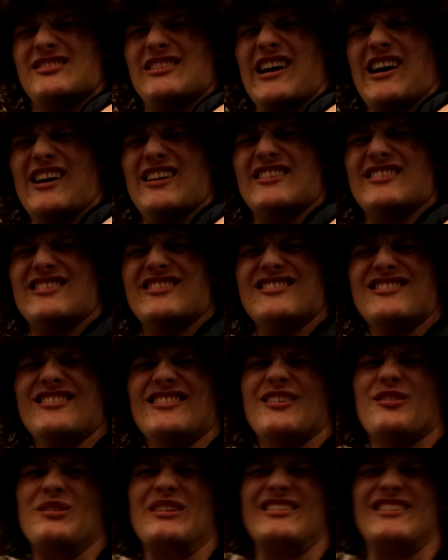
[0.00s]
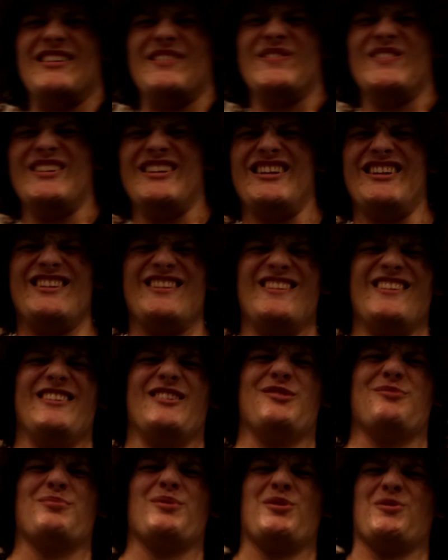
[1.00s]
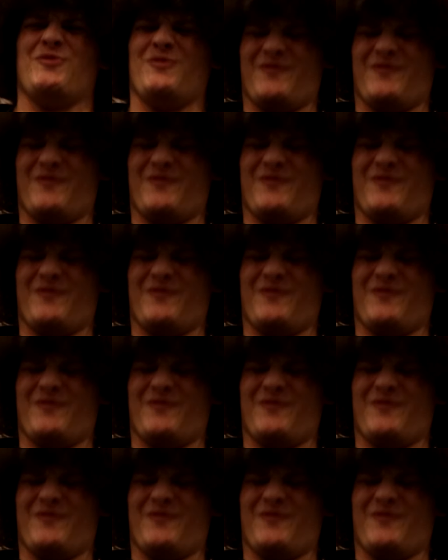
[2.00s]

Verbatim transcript: Yeah, we're definitely getting leaner, bro.